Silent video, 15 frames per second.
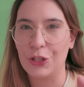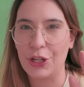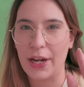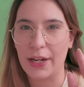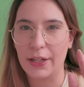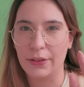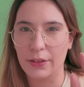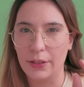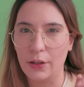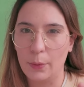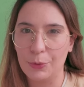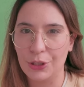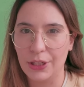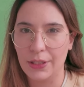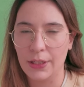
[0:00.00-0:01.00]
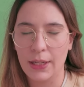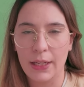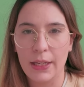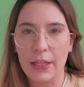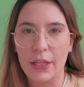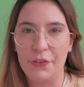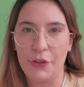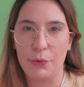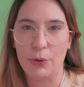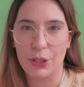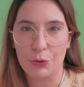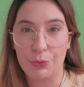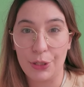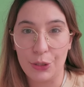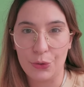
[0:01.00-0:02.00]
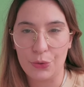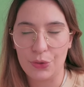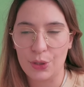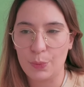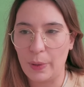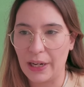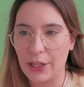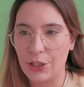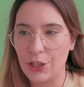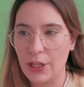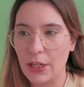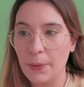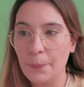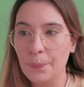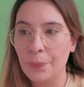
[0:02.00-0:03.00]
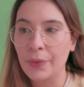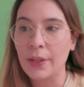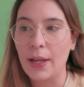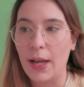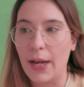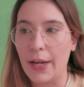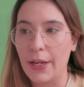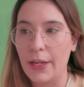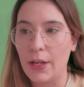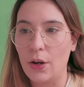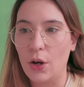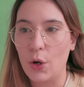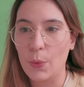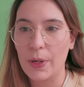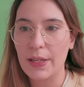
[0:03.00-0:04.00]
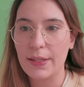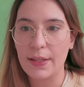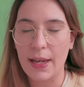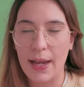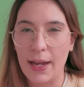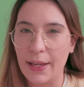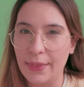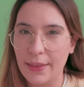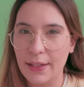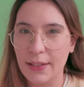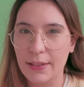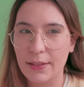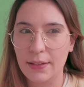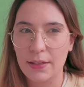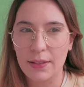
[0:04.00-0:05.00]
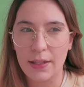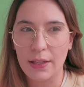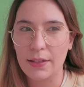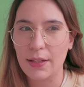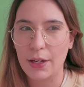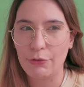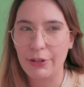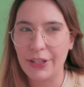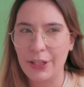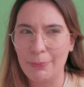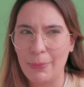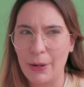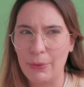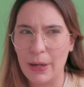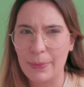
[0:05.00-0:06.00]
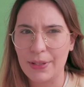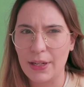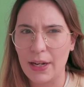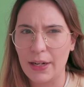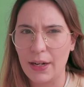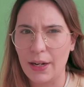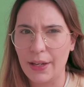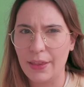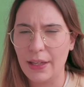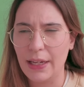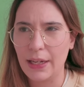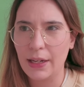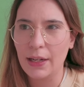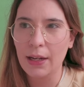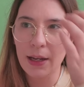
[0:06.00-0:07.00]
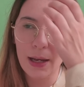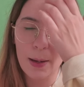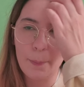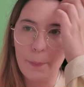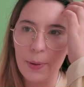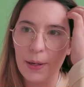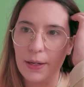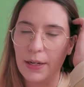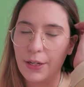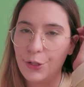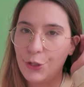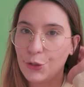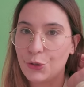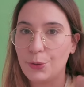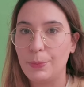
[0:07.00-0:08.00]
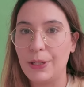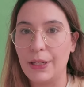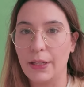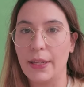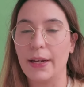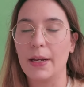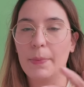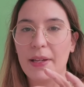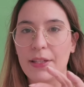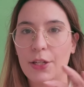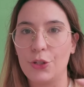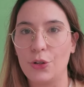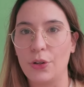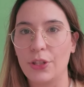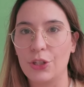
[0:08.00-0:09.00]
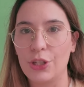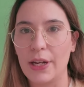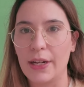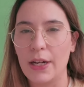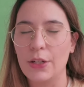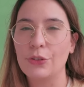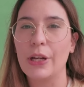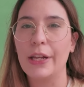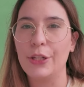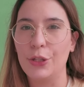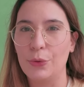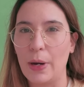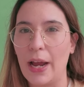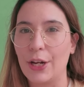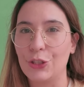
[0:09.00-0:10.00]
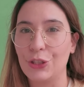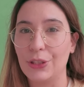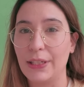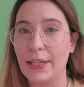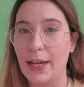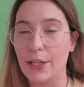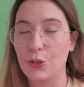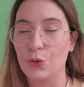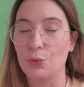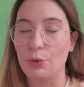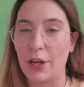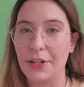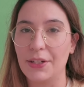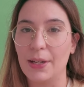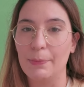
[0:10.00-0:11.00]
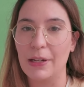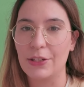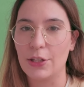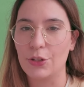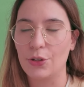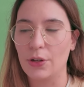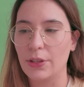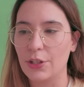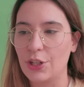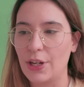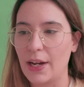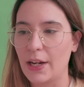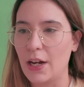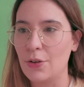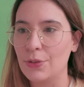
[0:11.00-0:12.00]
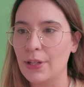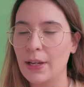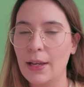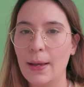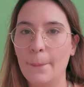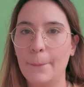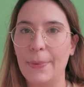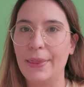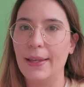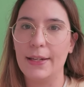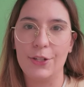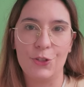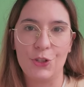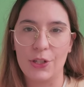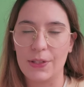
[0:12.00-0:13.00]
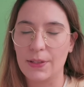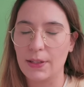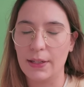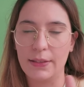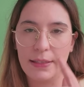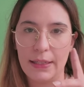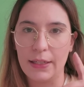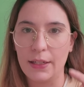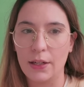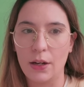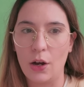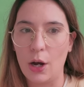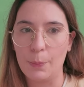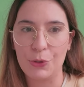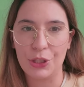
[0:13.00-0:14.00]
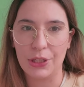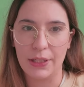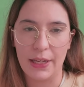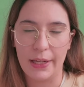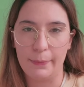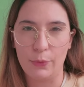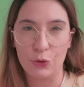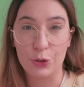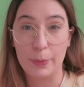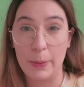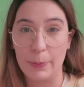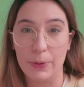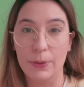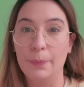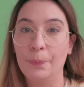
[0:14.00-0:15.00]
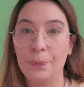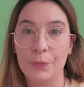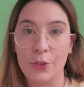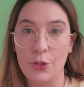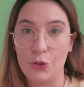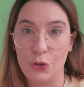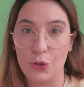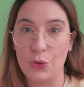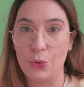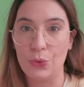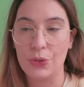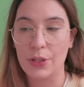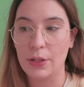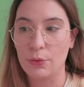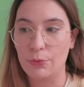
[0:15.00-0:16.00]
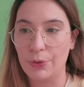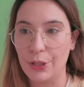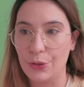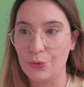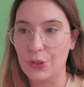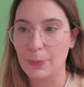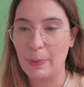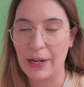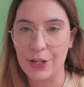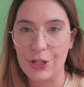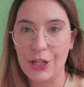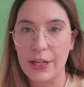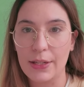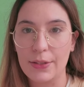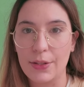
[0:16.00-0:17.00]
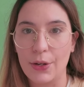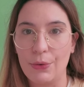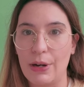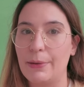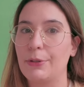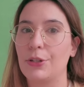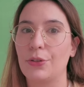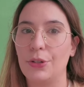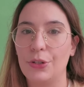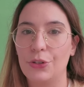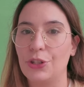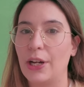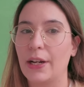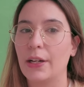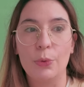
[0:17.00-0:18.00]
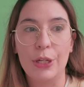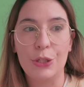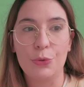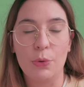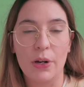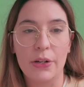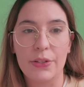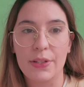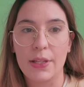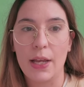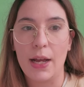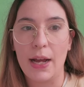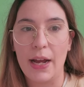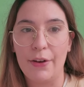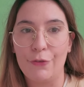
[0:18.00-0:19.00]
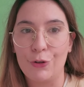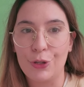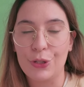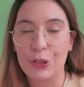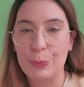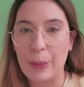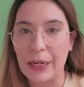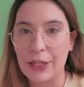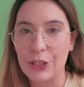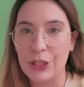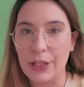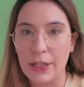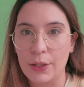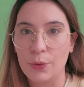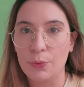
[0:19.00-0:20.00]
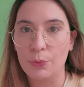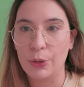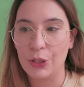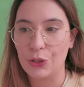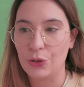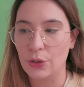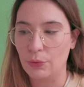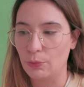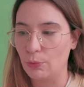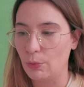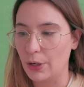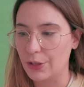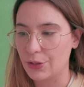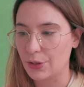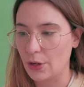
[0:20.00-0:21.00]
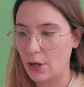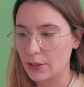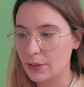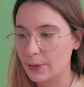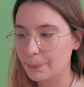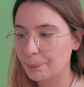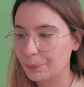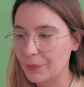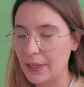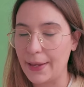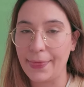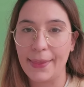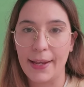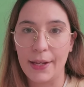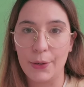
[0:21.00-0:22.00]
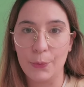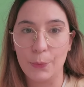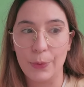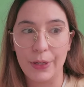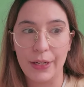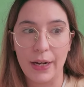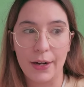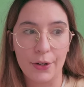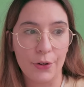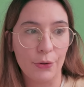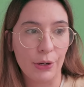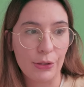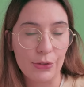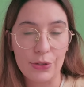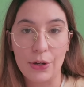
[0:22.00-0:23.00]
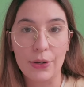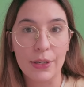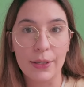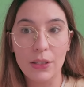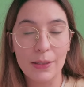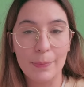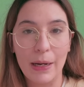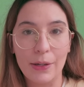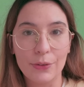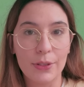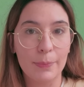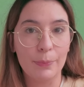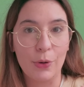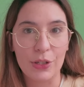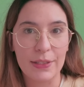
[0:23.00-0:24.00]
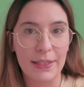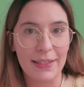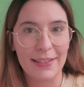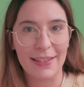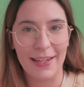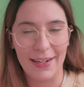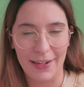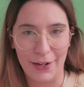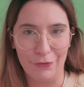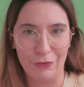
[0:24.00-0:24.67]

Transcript: check the option if you want reused packaging. I always had this since I created my website, I think, but it used to be like a message on the checkout and you actually had to write a message on the checkout, but then it's just a tick option and most people choose reused packaging. So I'm just going to check which ones have reused packaging, which the ones not, and then we are going to talk all about boxes and